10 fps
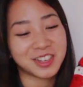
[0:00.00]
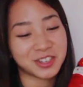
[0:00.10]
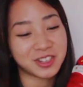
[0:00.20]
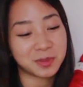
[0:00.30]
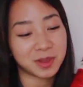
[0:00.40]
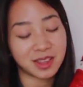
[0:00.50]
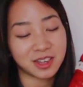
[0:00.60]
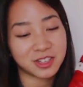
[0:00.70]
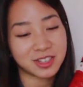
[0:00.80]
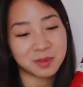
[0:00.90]
conditioners, but
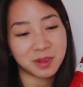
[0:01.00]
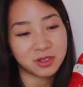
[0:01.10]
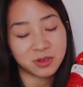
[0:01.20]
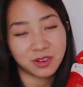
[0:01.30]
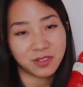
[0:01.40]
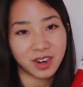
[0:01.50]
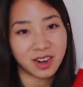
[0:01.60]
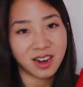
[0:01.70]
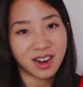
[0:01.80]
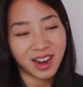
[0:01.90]
they just smell so
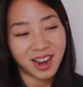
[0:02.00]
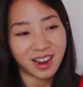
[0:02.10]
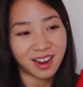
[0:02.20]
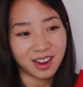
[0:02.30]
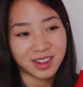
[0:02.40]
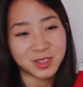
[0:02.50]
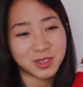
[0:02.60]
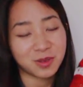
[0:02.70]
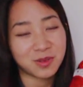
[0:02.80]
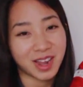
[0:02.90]
different and
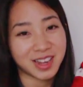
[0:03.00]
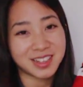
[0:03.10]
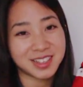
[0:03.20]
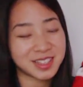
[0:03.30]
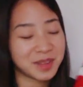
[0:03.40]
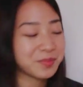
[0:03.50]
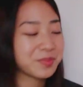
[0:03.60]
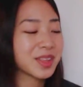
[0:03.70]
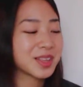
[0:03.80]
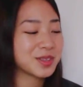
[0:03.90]
so nice.
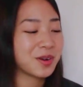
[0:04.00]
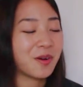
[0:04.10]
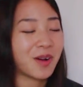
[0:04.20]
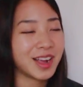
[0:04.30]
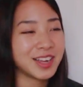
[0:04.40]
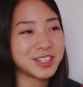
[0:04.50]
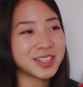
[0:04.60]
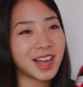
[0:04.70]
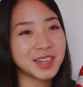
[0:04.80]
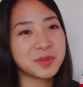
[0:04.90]
So I
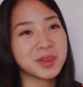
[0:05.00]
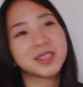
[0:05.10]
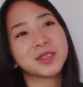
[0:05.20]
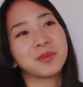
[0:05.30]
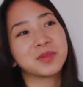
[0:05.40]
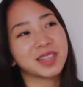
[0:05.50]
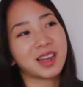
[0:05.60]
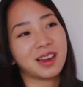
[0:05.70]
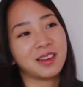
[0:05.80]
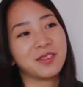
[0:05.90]
just had to bring this home to
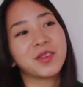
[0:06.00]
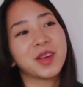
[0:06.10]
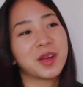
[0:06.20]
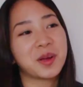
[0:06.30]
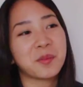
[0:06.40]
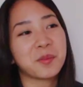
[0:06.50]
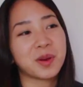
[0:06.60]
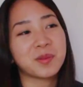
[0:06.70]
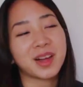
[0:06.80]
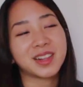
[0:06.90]
kind of
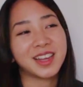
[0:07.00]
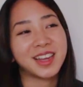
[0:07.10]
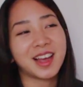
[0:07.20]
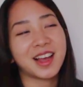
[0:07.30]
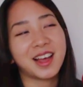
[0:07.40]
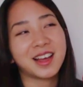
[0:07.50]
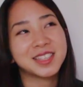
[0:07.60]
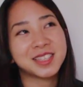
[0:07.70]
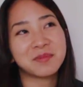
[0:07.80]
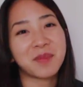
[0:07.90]
bring back like a
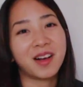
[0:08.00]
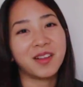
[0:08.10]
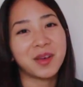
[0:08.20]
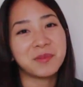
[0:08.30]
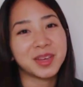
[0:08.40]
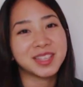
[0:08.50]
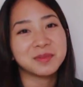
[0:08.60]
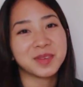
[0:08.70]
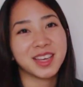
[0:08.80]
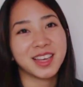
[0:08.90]
smell that makes
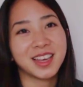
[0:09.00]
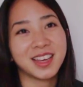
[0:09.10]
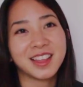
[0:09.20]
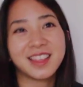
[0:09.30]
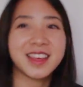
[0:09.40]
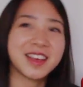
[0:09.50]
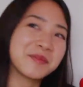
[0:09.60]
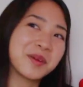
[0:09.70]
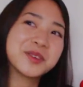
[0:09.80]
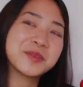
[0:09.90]
me think
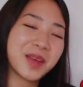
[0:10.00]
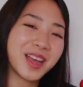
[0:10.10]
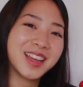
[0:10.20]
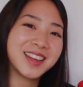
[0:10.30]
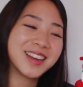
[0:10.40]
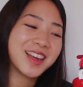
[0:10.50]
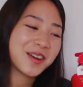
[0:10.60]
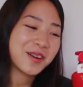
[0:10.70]
about Japan.